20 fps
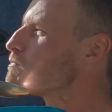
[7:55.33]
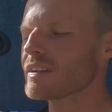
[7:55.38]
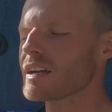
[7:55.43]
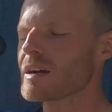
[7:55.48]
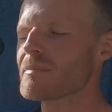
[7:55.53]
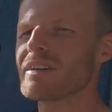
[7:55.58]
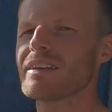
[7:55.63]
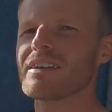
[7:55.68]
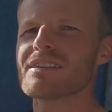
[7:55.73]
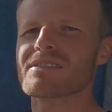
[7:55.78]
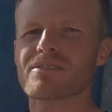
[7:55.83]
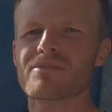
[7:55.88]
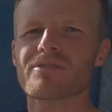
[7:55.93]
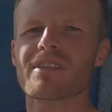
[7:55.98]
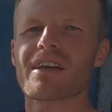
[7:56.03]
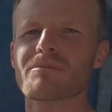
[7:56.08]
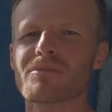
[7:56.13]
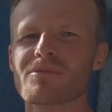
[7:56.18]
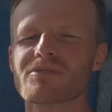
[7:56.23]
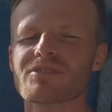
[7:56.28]
I mean, is there
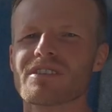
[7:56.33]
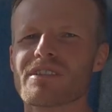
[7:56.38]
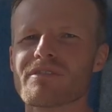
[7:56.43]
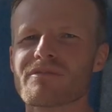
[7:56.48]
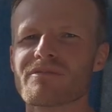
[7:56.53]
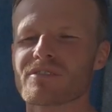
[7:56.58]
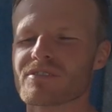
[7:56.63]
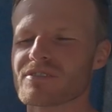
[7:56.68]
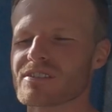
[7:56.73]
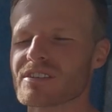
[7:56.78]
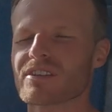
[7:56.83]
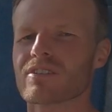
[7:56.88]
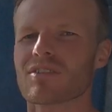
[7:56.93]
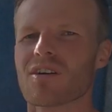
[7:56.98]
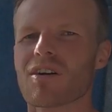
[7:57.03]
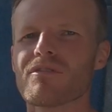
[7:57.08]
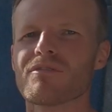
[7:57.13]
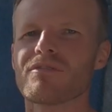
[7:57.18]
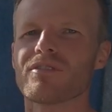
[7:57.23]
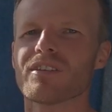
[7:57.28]
that much difference in a
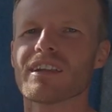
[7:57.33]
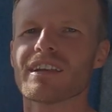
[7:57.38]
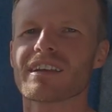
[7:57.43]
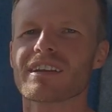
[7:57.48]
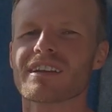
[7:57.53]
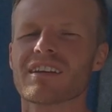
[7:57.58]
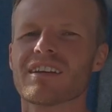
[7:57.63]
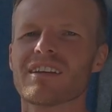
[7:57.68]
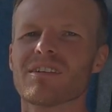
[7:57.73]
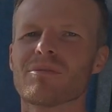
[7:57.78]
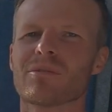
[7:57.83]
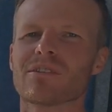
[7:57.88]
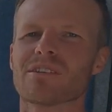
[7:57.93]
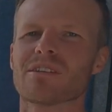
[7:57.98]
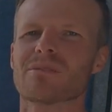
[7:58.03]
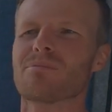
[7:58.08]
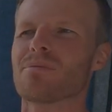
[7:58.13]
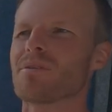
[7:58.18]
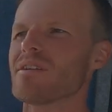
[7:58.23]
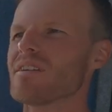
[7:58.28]
cornflake? What
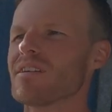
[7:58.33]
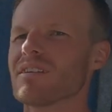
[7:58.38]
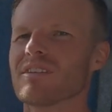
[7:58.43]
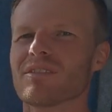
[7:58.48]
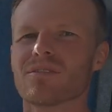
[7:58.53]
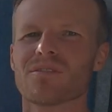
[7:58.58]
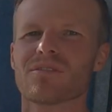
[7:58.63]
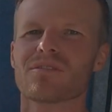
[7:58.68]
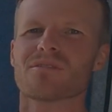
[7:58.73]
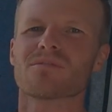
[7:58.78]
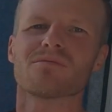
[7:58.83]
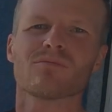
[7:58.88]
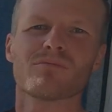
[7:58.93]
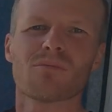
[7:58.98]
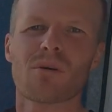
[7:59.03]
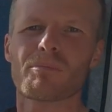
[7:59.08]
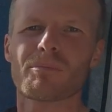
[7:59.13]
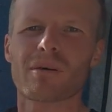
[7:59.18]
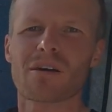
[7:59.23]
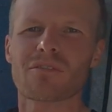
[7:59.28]
you'd pay another
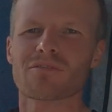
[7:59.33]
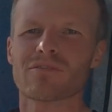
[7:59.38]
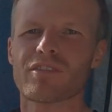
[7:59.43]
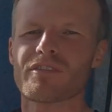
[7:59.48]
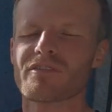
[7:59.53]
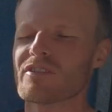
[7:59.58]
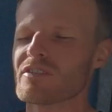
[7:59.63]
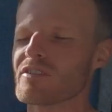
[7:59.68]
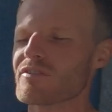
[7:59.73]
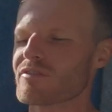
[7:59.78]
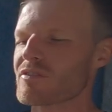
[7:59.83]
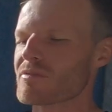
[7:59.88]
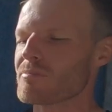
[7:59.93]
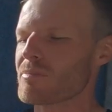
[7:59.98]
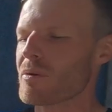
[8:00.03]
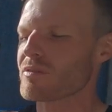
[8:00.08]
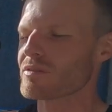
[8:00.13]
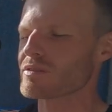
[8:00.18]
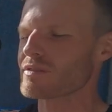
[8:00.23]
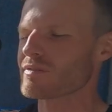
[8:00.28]
£1.50 for a
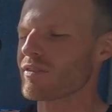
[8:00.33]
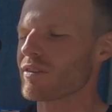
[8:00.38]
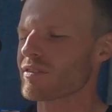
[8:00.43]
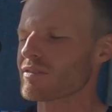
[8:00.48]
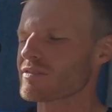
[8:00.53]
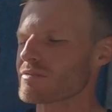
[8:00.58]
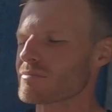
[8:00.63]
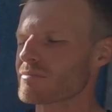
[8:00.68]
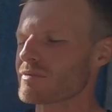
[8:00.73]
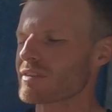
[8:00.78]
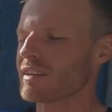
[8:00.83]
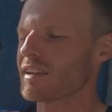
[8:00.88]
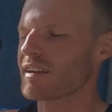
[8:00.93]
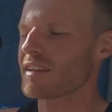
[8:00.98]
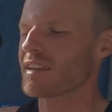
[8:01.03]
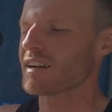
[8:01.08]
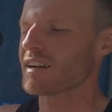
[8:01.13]
box for, something like